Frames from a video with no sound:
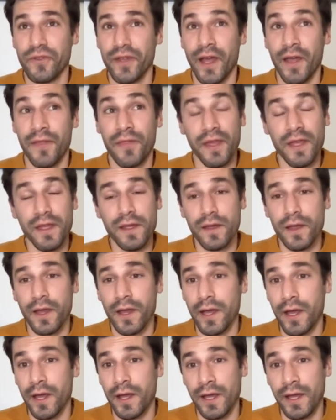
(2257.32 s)
I think,
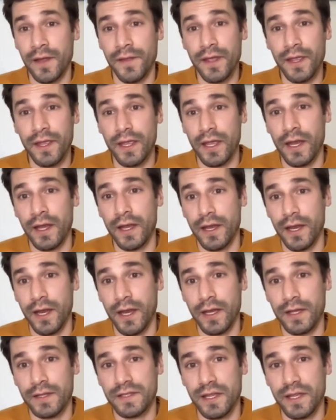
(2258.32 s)
and
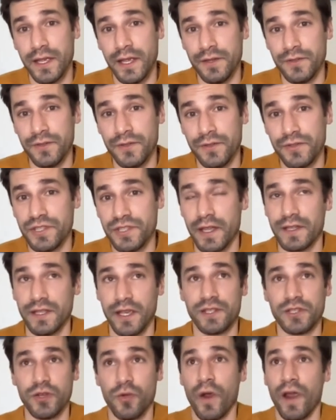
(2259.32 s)
it's interesting.
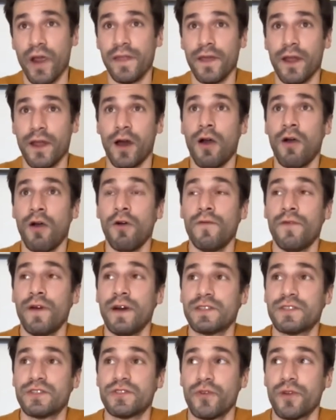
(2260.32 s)
It's a way that all of
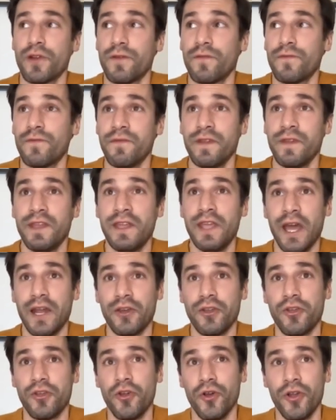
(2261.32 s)
us sort of
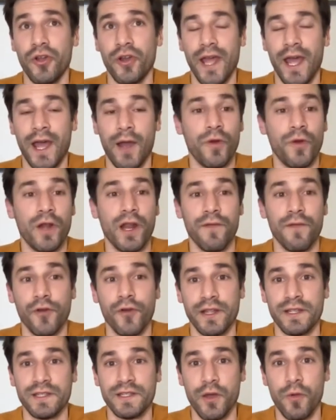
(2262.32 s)
get good at whatever
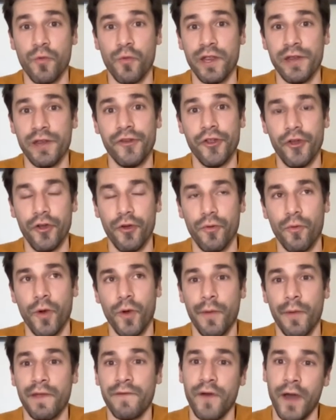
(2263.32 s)
it is that we do,
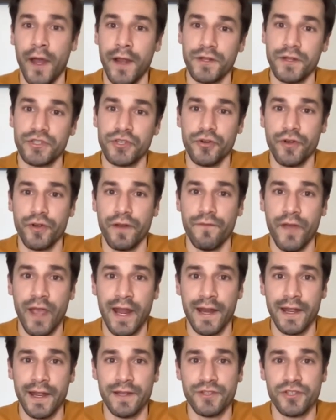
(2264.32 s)
where we find a certain
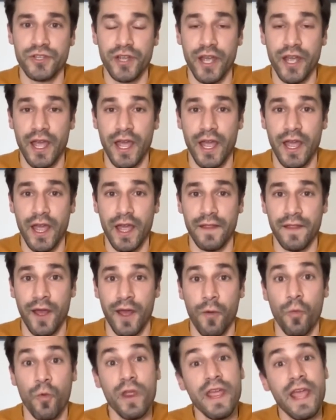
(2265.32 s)
advantage
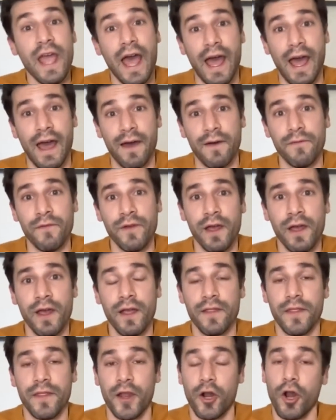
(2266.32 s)
that we have
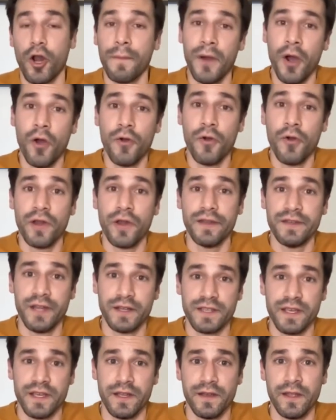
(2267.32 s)
that our opponent
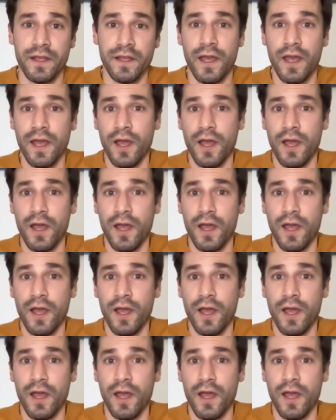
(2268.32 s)
doesn't,